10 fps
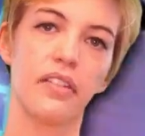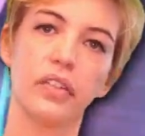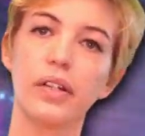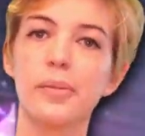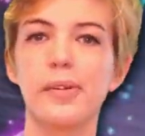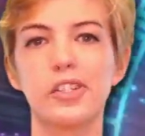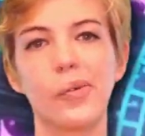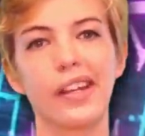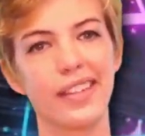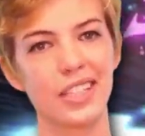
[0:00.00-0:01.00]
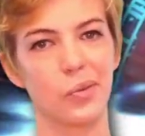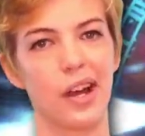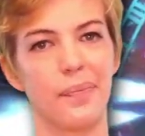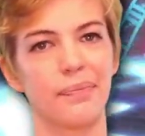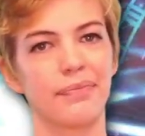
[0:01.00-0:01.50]
if you end up enjoying this
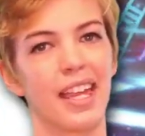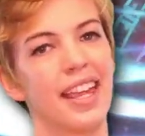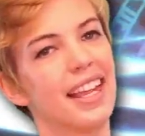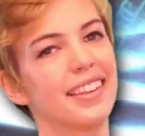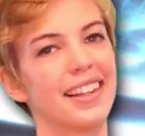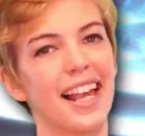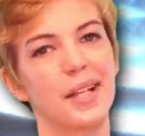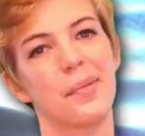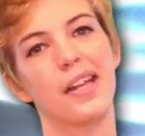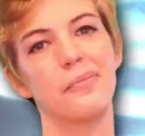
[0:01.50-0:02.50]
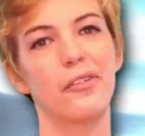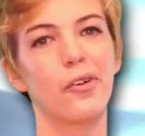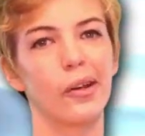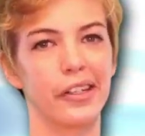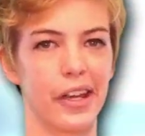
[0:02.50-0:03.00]
one, hit the like button
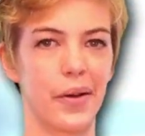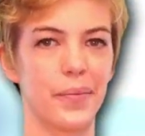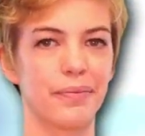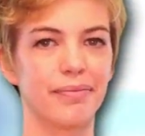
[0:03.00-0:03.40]
before you go.